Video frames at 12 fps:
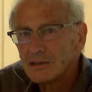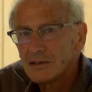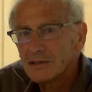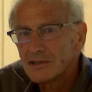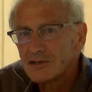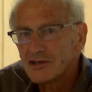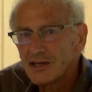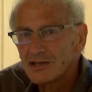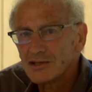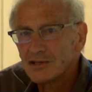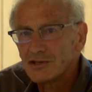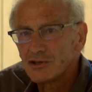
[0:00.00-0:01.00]

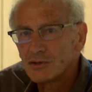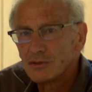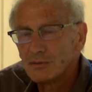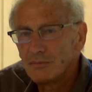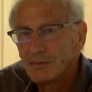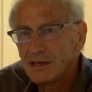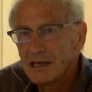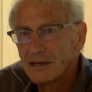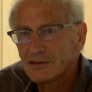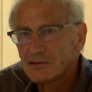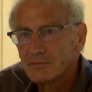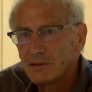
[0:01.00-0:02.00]
suggested to many
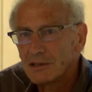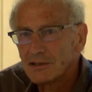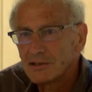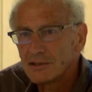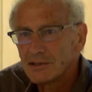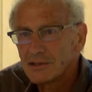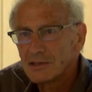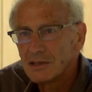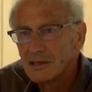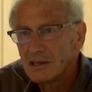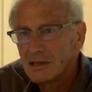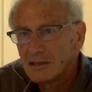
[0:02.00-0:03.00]
anthropologists
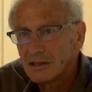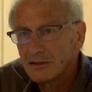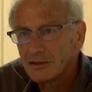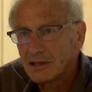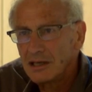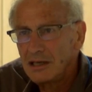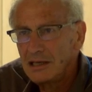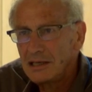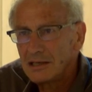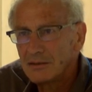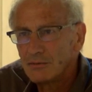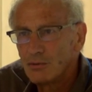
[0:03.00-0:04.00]
that the
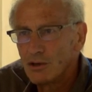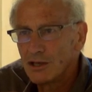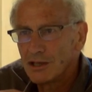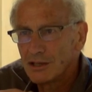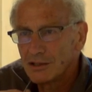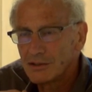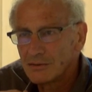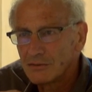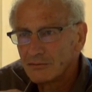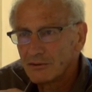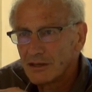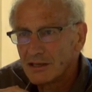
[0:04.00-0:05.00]
key word
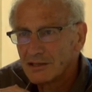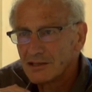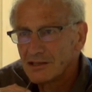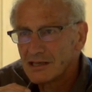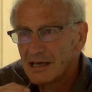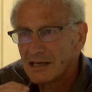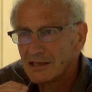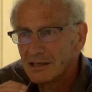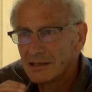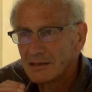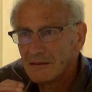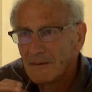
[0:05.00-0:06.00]
for understanding
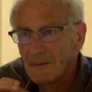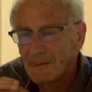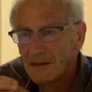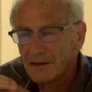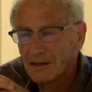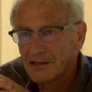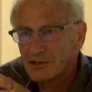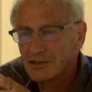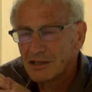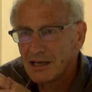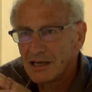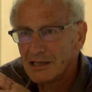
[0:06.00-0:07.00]
that they should
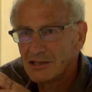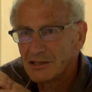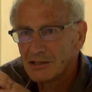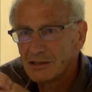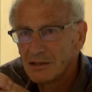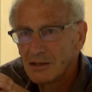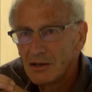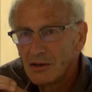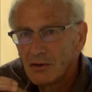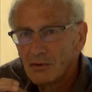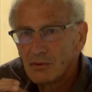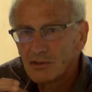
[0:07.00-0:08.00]
engage in
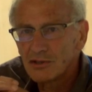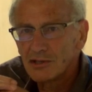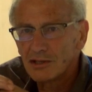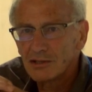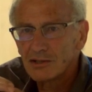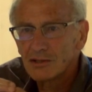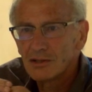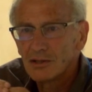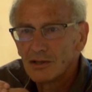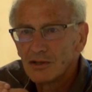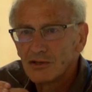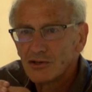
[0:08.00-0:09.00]
was not
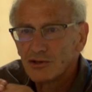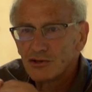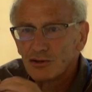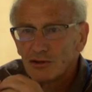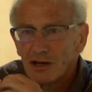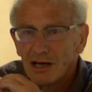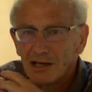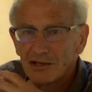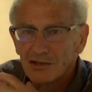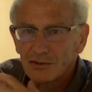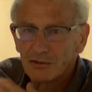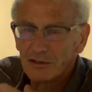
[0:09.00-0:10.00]
social
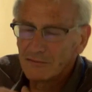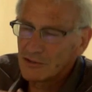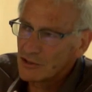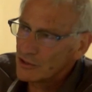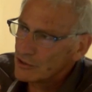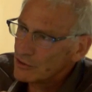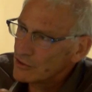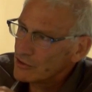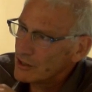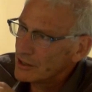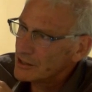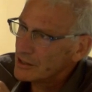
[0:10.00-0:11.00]
class or even social
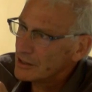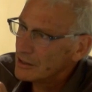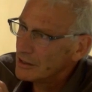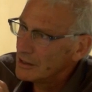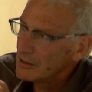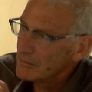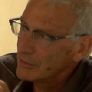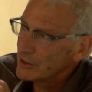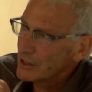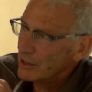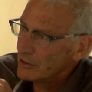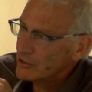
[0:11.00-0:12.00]
structure,
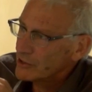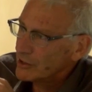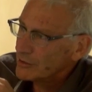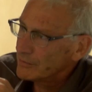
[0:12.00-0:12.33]
but culture.